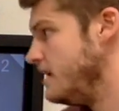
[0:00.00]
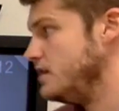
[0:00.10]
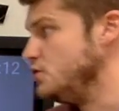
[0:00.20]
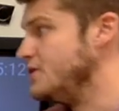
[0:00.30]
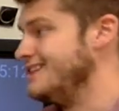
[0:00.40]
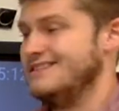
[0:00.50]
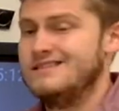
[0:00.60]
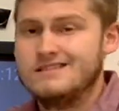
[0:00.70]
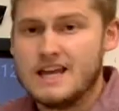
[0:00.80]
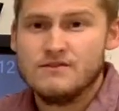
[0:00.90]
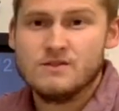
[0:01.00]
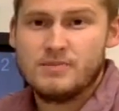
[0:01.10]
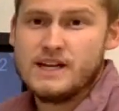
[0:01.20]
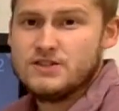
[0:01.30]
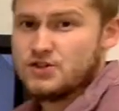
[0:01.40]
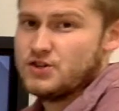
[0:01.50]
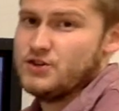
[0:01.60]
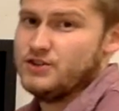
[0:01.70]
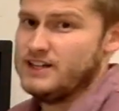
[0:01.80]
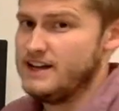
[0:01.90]
You can save the page you're
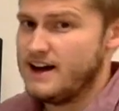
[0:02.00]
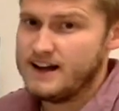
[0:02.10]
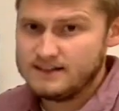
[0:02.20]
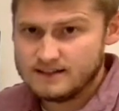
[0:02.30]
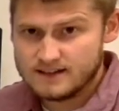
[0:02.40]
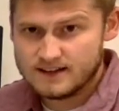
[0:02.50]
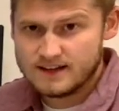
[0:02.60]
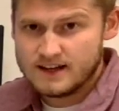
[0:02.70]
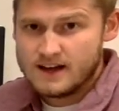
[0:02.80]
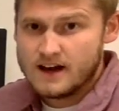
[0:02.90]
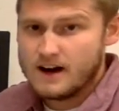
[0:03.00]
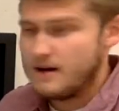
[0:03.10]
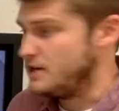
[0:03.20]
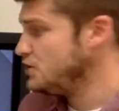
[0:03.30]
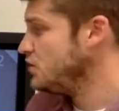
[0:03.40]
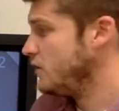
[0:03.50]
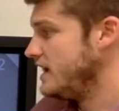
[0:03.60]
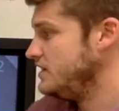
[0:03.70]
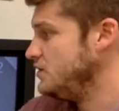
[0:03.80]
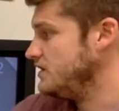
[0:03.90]
currently on. And you can go ahead
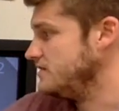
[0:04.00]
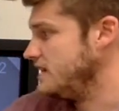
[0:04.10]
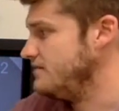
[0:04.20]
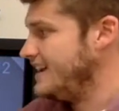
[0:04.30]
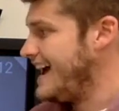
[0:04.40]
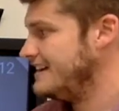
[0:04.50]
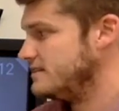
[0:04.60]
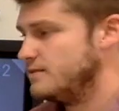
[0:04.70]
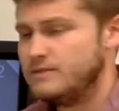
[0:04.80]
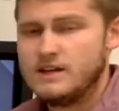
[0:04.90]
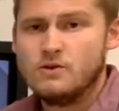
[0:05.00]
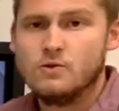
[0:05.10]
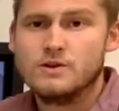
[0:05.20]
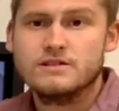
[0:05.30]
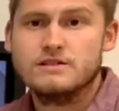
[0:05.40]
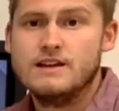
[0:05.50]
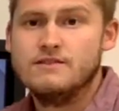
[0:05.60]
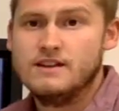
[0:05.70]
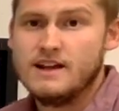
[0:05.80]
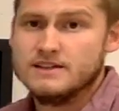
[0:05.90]
and you can save it as something or save
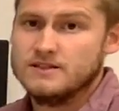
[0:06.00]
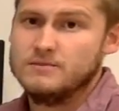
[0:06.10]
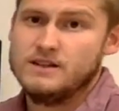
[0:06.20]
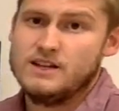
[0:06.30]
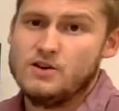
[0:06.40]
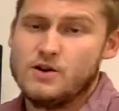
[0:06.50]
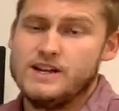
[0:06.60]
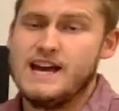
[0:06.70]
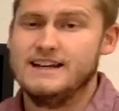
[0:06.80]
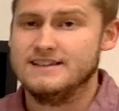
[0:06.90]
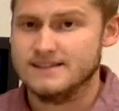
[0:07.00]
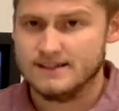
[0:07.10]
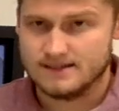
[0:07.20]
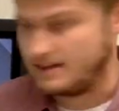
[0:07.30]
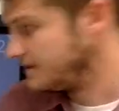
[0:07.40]
it as something that you already had existing.